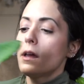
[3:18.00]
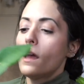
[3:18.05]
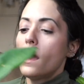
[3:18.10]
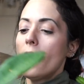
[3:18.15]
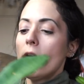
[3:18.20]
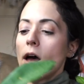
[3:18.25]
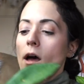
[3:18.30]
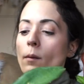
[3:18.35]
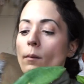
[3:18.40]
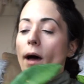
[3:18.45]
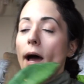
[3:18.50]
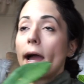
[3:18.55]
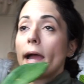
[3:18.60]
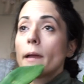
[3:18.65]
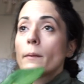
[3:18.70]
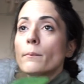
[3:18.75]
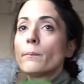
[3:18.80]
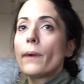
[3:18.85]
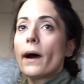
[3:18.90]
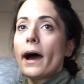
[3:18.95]

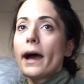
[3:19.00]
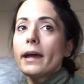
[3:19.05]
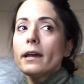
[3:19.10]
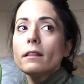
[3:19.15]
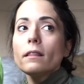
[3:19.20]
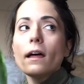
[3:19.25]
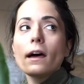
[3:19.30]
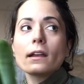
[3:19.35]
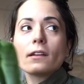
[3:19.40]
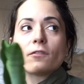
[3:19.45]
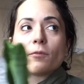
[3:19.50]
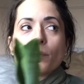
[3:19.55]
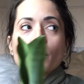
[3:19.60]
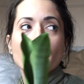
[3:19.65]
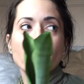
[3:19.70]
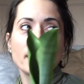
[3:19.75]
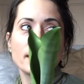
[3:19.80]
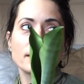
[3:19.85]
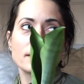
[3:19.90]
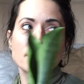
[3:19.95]
I buy a lot of
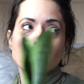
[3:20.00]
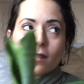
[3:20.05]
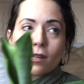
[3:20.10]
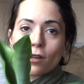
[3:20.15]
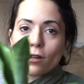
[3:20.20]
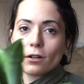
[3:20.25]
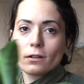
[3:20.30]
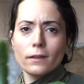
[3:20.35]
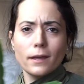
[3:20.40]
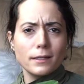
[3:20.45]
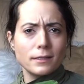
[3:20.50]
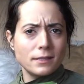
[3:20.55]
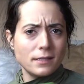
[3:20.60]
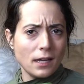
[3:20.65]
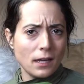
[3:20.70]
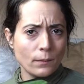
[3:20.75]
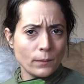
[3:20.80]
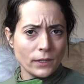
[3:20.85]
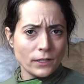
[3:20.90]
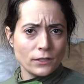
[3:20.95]
plants that are like
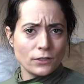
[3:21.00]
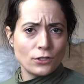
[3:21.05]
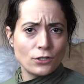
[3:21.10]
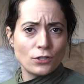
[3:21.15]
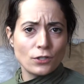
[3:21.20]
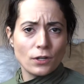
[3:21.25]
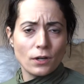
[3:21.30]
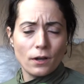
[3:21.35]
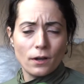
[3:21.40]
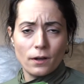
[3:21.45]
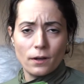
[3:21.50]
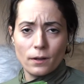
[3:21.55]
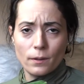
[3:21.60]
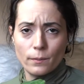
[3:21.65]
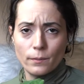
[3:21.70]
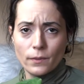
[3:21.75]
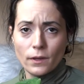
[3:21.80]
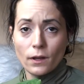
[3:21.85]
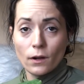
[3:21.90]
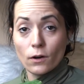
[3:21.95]
damaged,
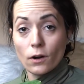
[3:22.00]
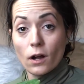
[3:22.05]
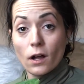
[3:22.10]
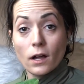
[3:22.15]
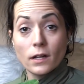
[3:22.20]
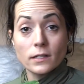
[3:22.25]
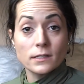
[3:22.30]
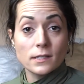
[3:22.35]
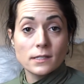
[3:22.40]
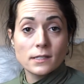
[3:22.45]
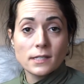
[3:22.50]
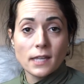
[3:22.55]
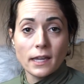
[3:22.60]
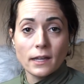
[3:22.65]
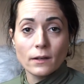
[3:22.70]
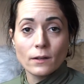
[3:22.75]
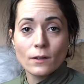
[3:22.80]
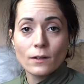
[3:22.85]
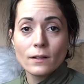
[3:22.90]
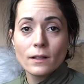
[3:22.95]
are on
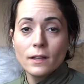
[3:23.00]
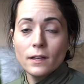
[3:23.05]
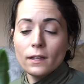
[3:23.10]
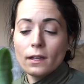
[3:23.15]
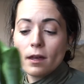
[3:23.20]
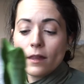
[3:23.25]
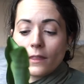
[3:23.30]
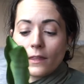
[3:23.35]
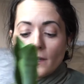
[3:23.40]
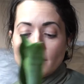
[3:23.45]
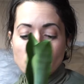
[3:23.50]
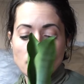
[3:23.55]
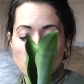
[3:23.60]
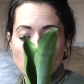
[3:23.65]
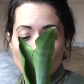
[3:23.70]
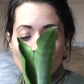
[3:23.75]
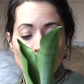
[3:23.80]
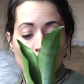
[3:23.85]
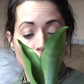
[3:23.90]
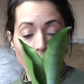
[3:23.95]
sale.
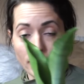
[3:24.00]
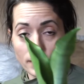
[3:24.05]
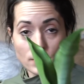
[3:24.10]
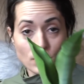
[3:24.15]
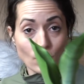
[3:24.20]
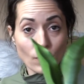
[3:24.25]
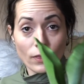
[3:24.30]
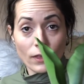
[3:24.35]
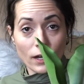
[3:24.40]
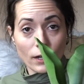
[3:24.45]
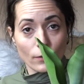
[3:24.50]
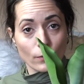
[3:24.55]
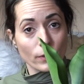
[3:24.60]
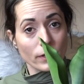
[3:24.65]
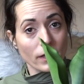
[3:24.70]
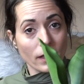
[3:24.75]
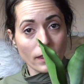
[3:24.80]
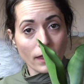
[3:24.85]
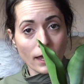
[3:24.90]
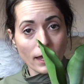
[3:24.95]
This plant store that I
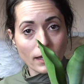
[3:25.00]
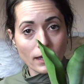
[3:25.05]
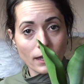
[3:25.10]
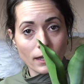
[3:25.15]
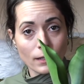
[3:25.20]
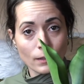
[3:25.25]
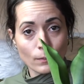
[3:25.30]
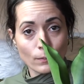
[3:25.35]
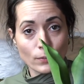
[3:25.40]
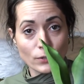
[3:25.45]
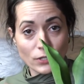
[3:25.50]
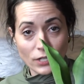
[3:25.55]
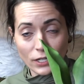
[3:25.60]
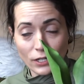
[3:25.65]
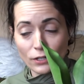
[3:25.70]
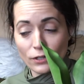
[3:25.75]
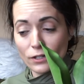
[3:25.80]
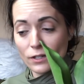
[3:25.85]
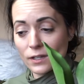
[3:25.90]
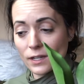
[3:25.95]
really like, in
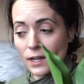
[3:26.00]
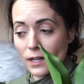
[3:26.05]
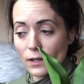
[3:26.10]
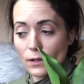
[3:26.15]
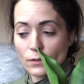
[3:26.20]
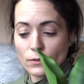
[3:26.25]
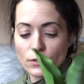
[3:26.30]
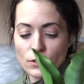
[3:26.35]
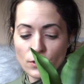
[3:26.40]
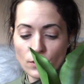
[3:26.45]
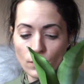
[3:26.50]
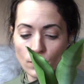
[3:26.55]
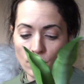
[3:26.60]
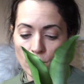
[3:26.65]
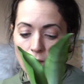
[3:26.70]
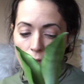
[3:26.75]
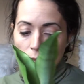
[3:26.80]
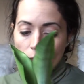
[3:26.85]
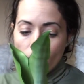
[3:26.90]
particular that I go to,